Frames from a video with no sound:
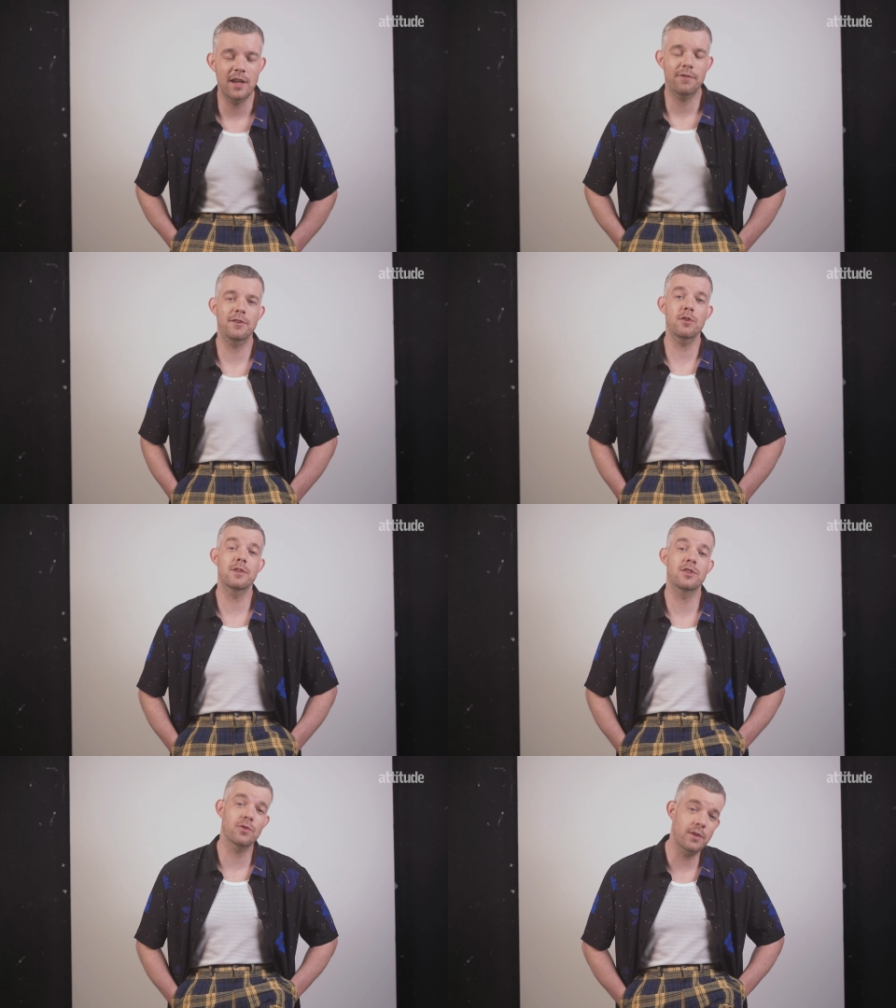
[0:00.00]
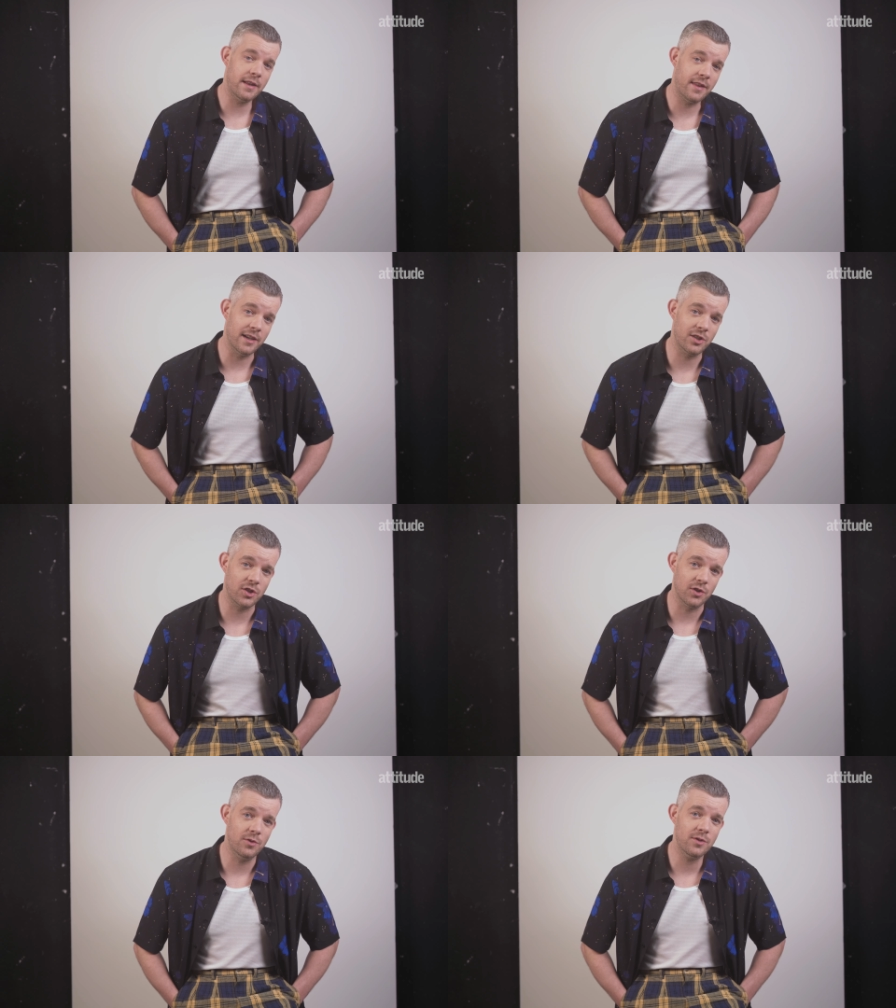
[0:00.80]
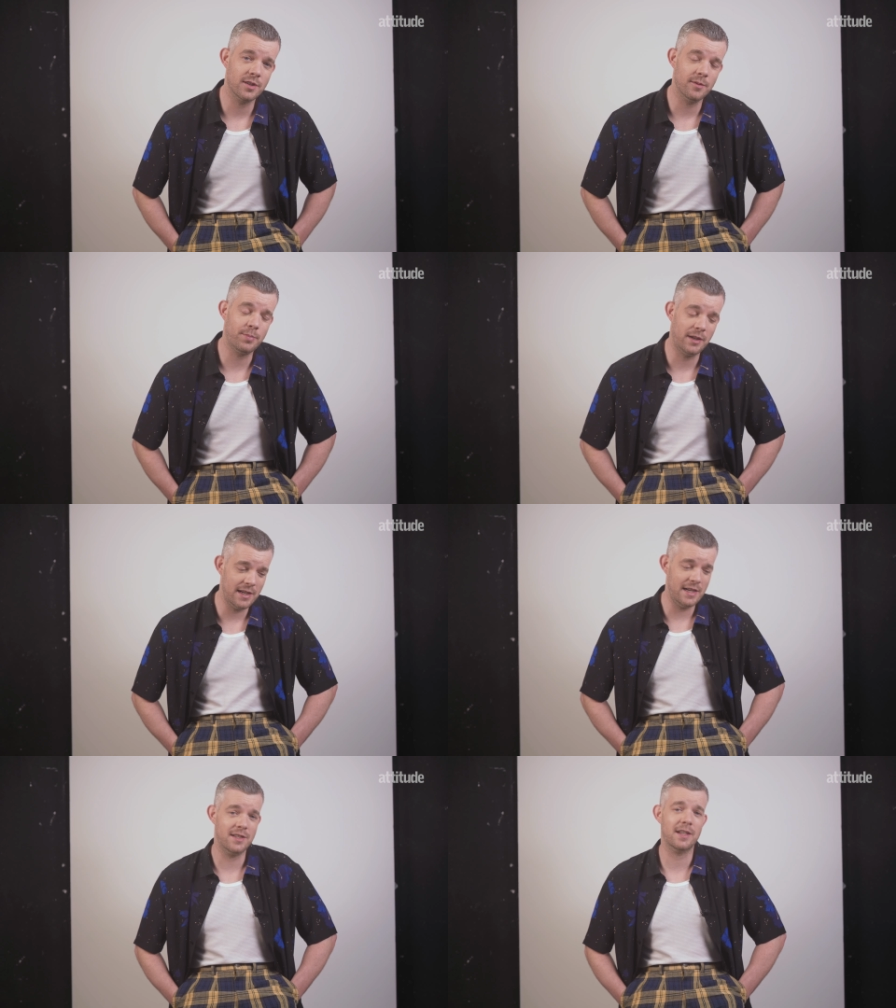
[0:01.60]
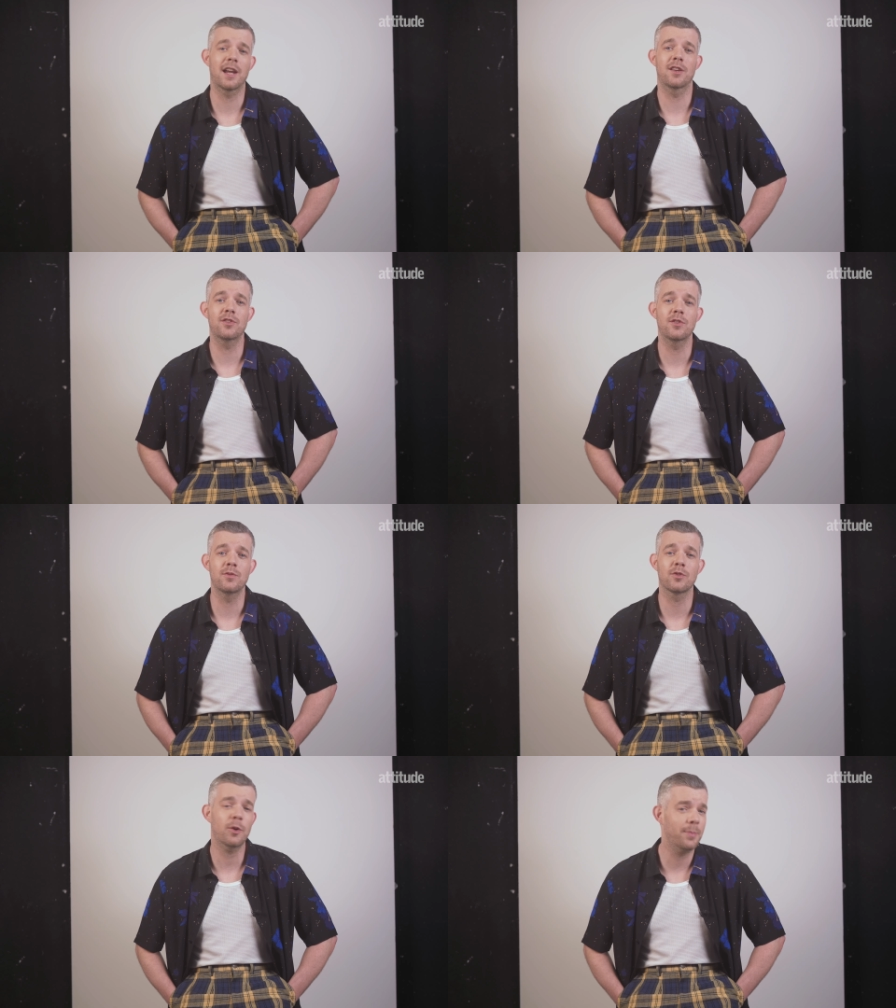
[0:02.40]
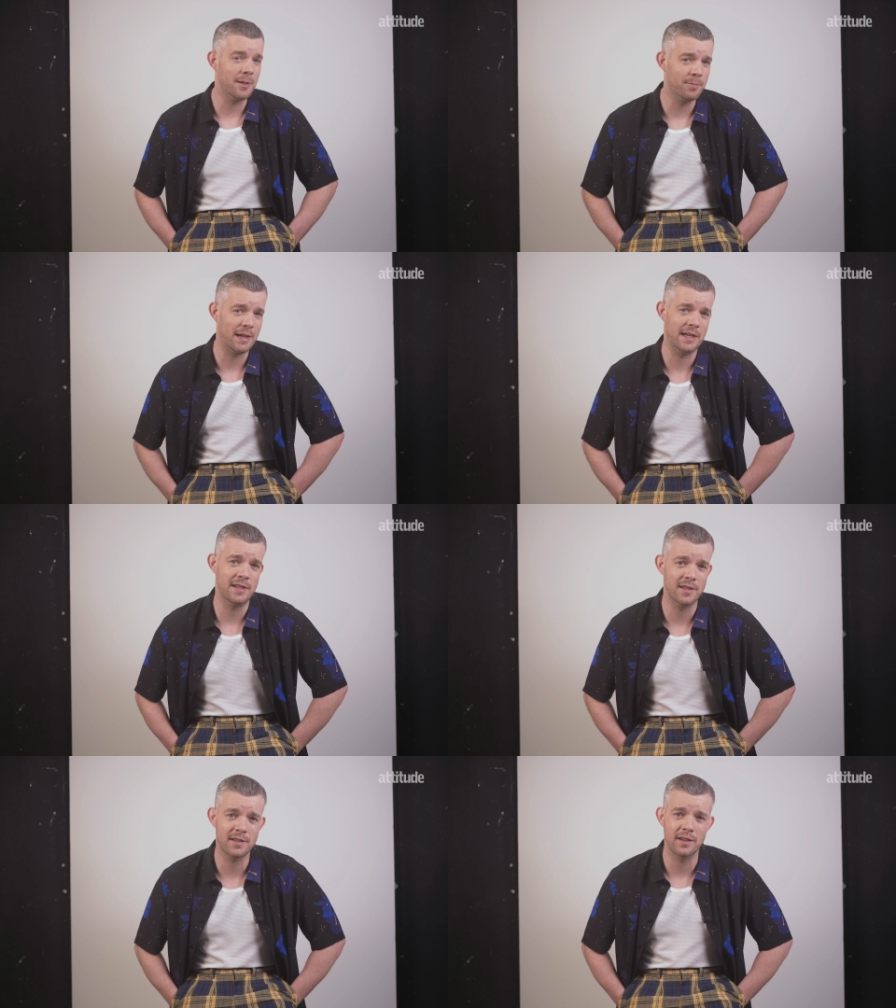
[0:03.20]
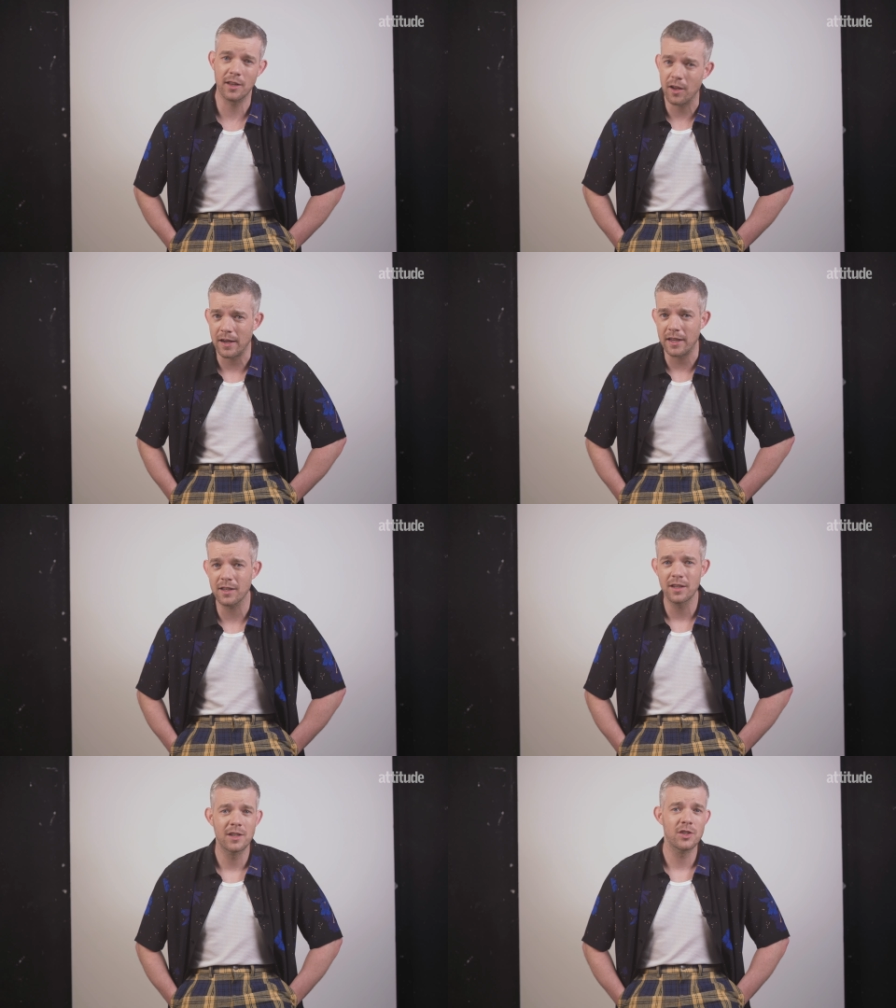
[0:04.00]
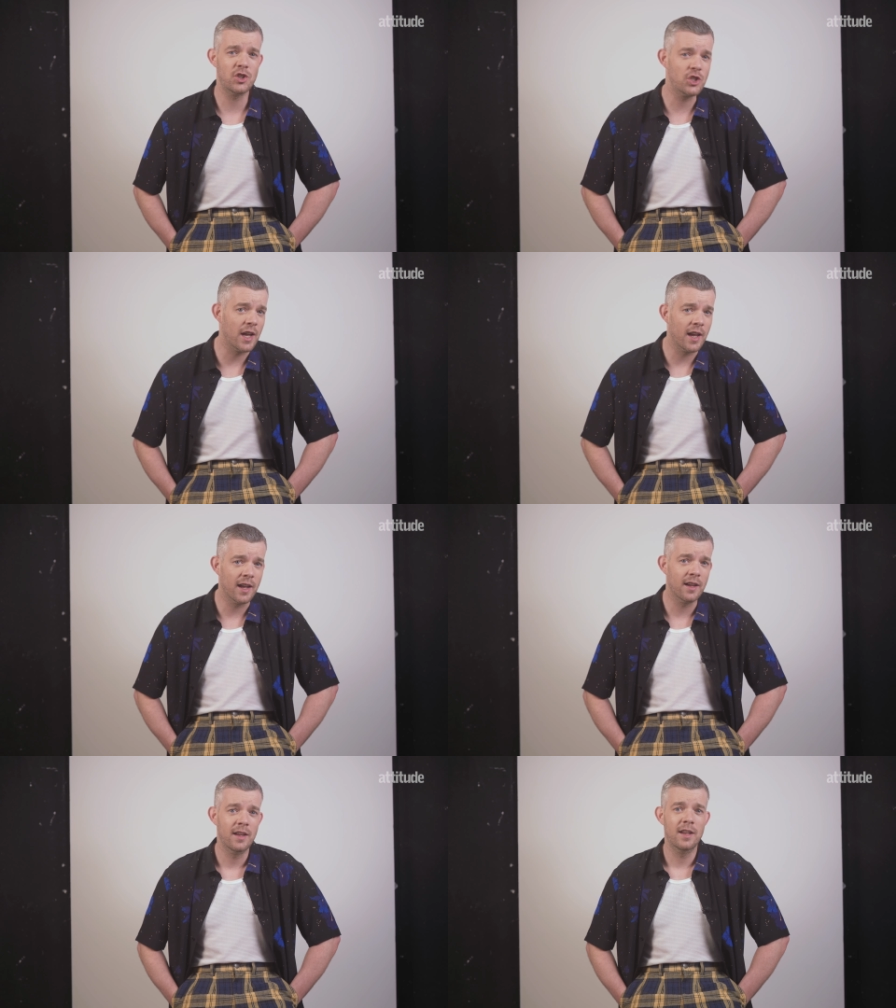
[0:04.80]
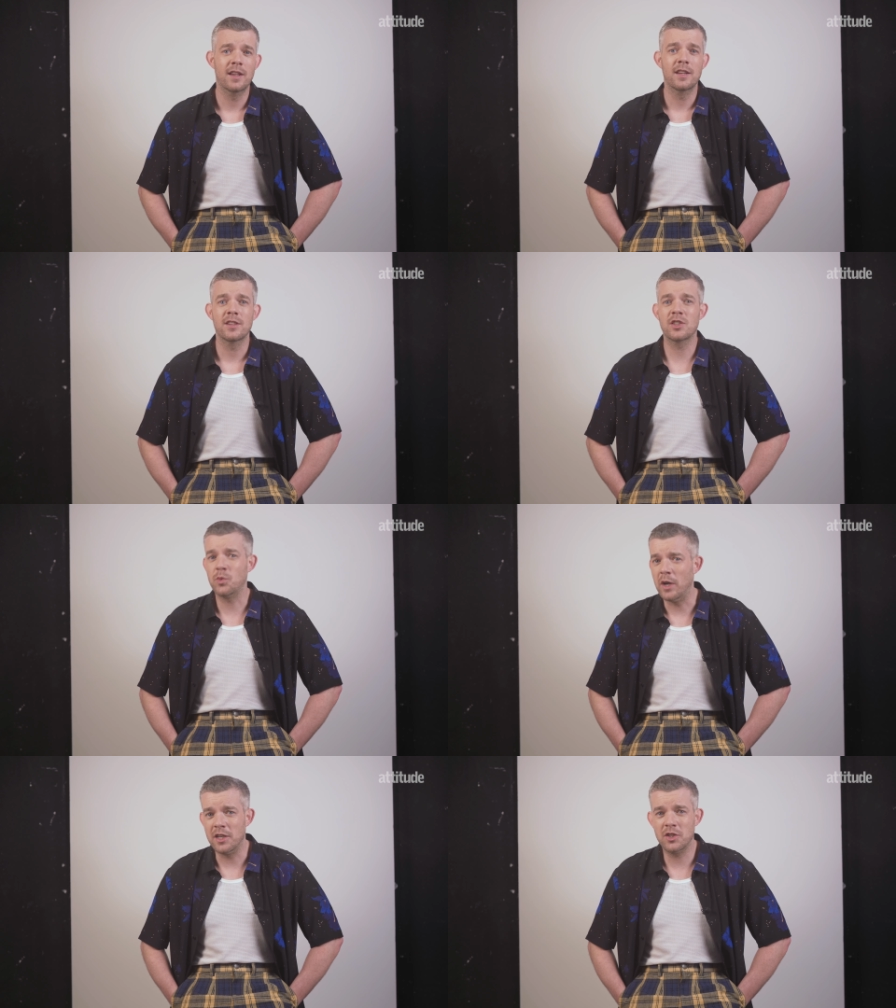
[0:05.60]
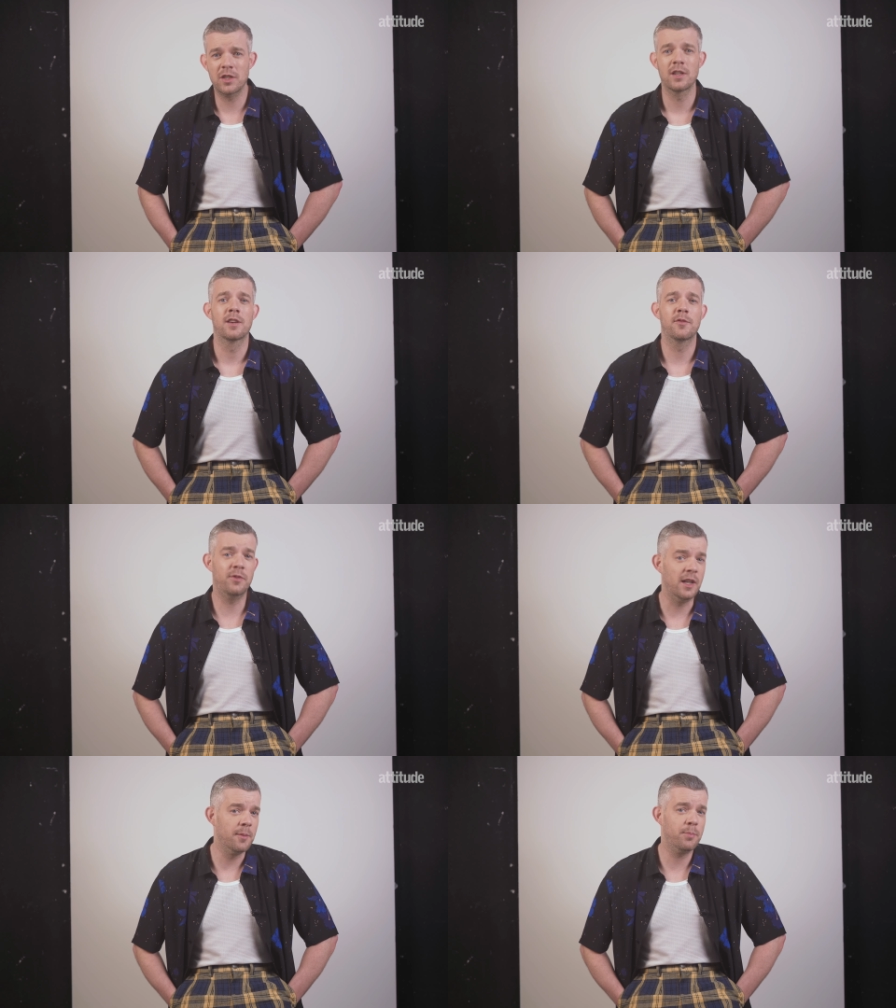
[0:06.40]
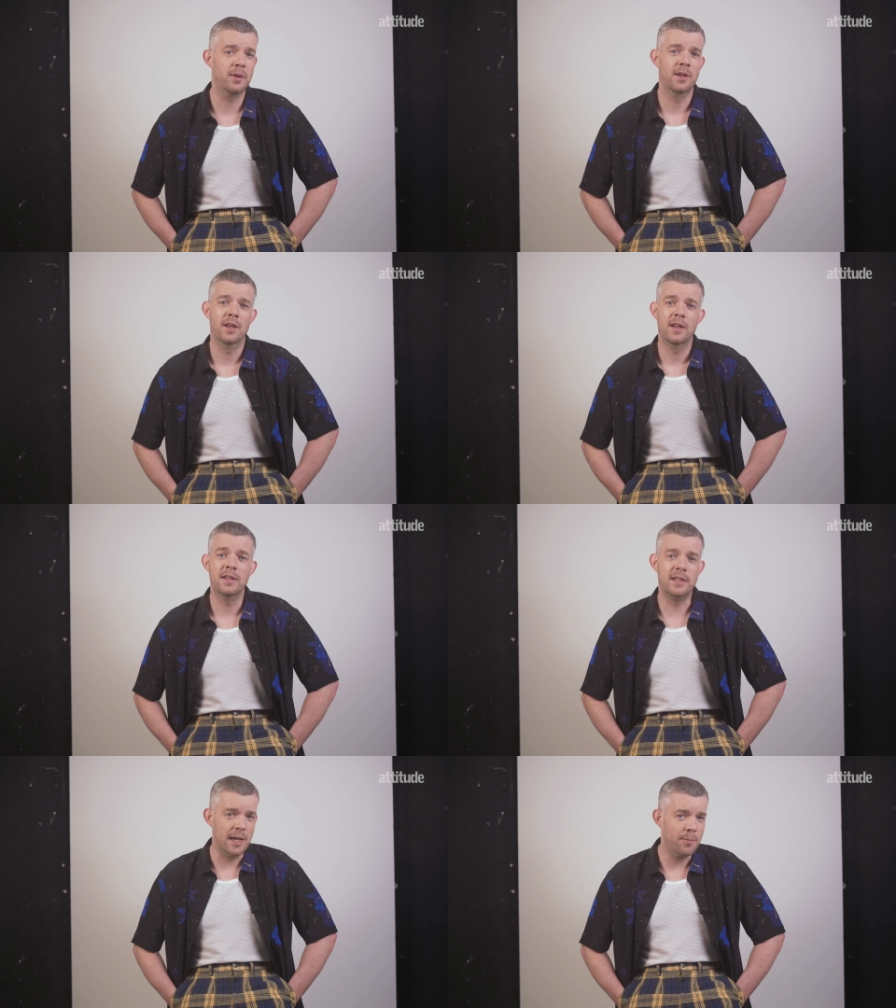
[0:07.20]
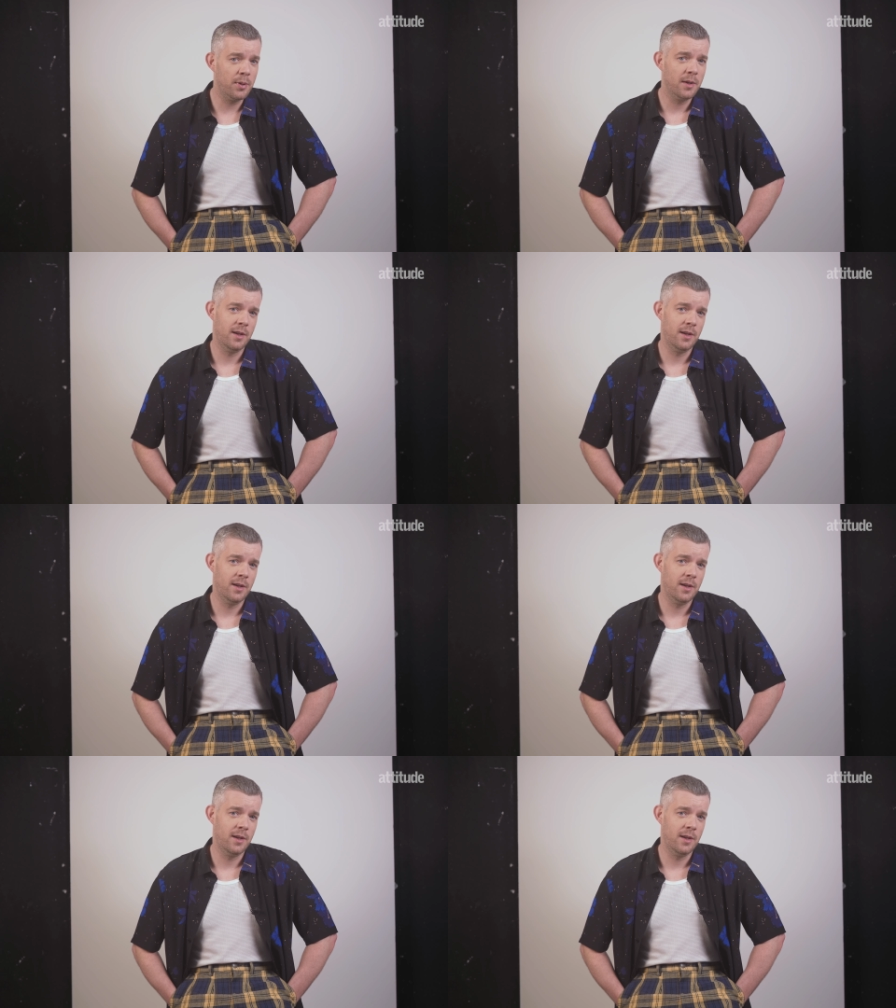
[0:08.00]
If you enjoyed this shoot, please can you copy and paste, like, share, switch, flip, dip,